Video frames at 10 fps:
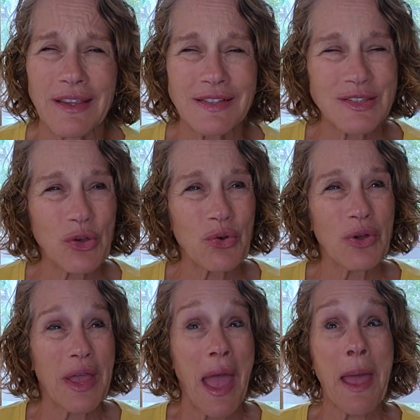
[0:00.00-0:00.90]

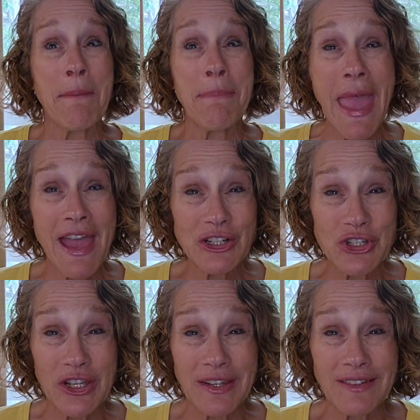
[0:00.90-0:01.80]
So
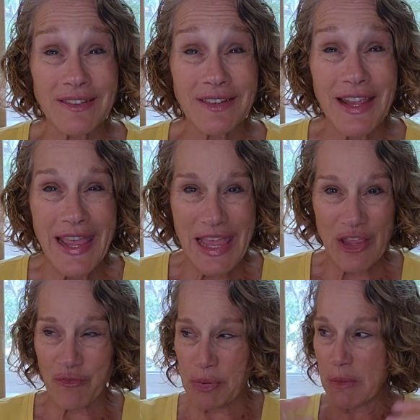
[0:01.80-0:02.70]
imagine
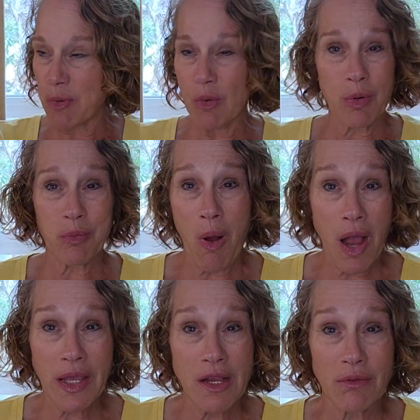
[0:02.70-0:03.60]
if people were
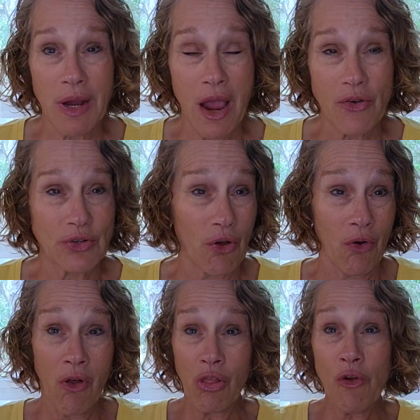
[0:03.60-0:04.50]
walking around
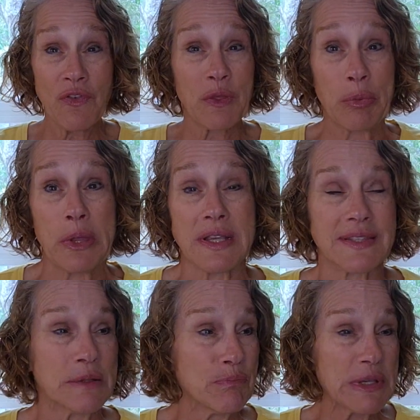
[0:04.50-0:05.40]
all over the
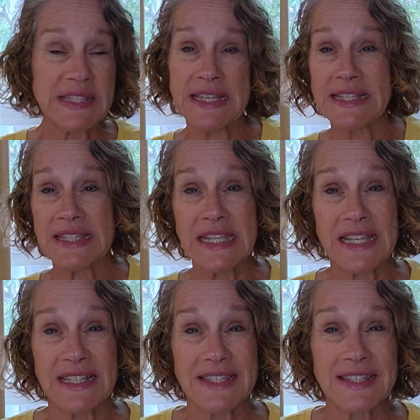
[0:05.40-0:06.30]
place in busy
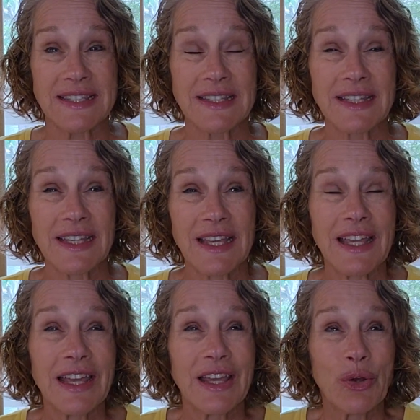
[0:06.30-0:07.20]
cities,
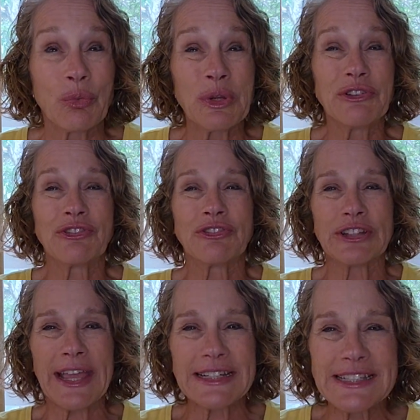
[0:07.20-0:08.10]

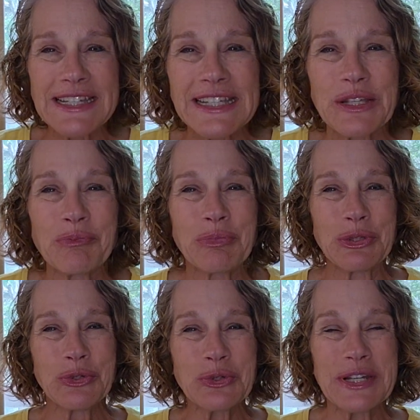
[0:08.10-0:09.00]
reflecting
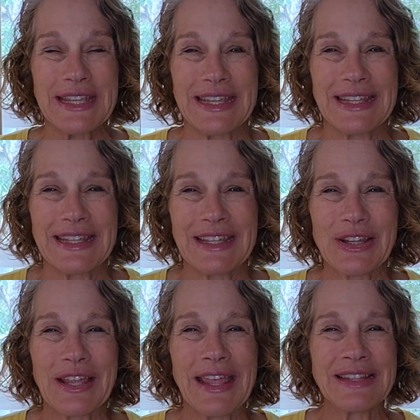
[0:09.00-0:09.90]
beauty
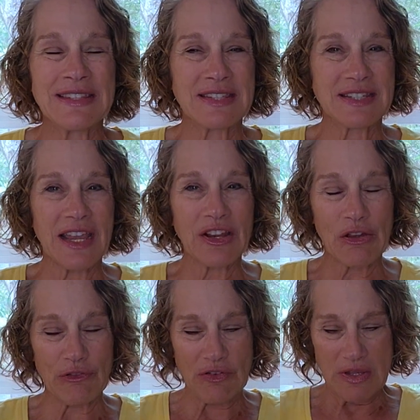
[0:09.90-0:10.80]
instead
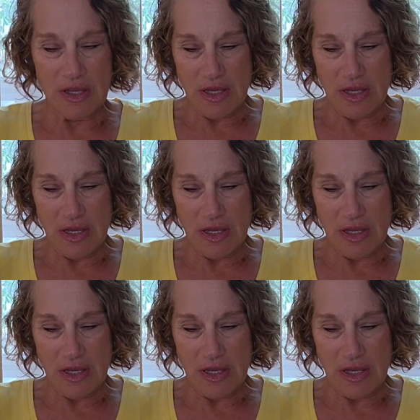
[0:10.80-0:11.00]
of